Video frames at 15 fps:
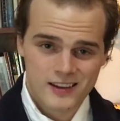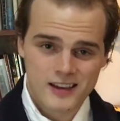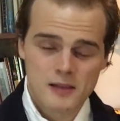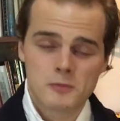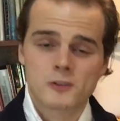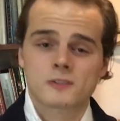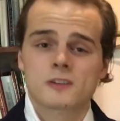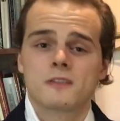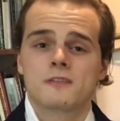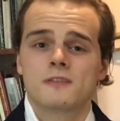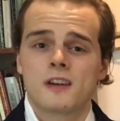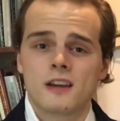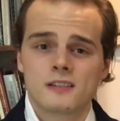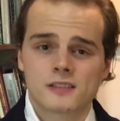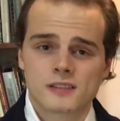I must
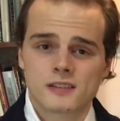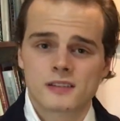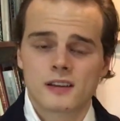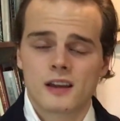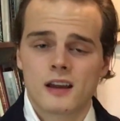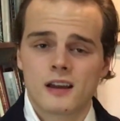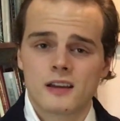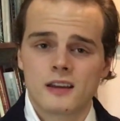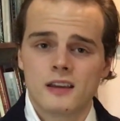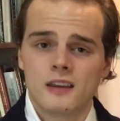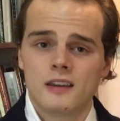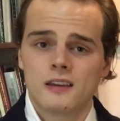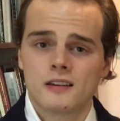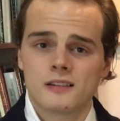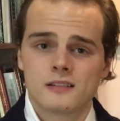confess, I
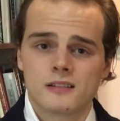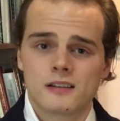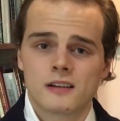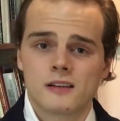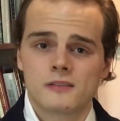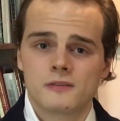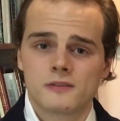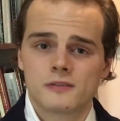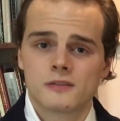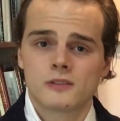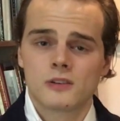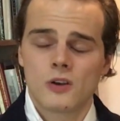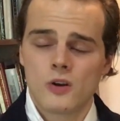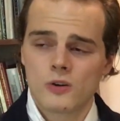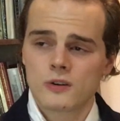have
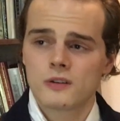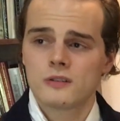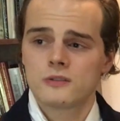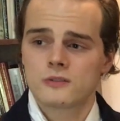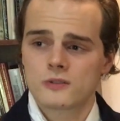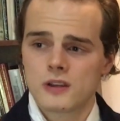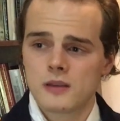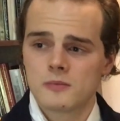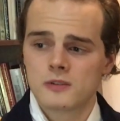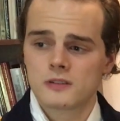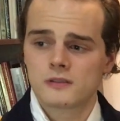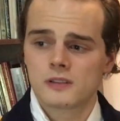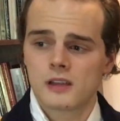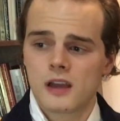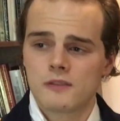long dreamed
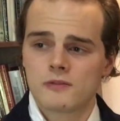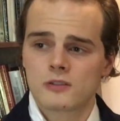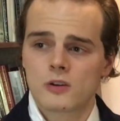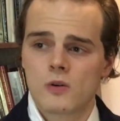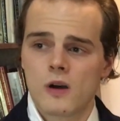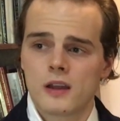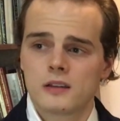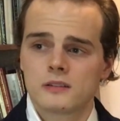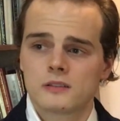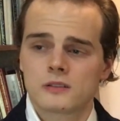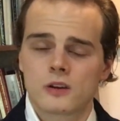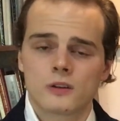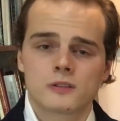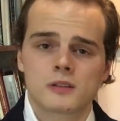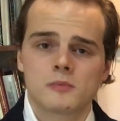of a life of quiet
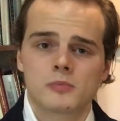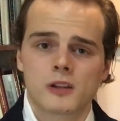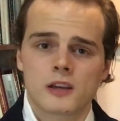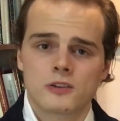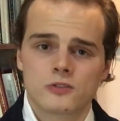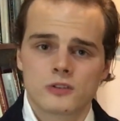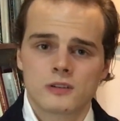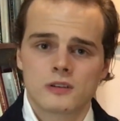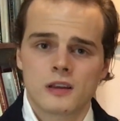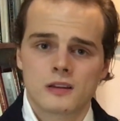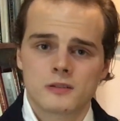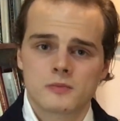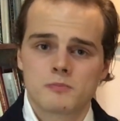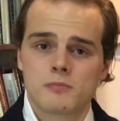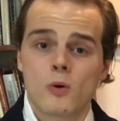contemplation
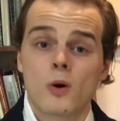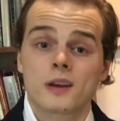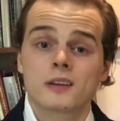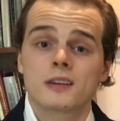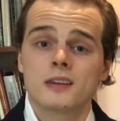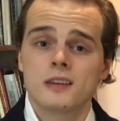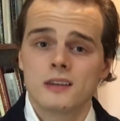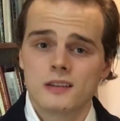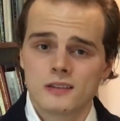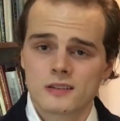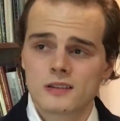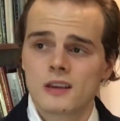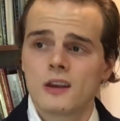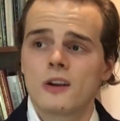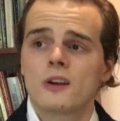and poetic
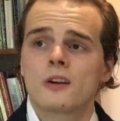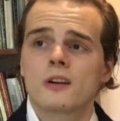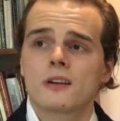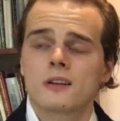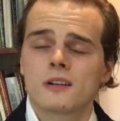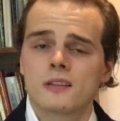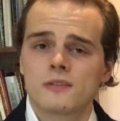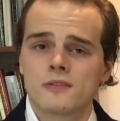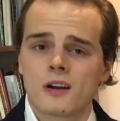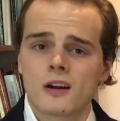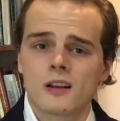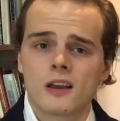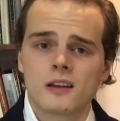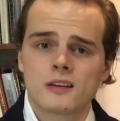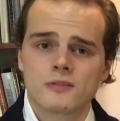ease here in the
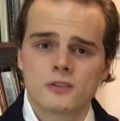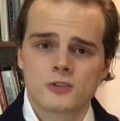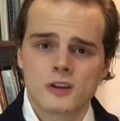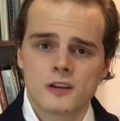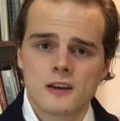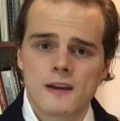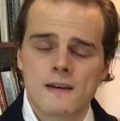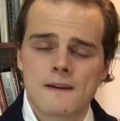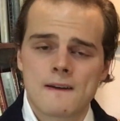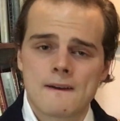far land of Virginia.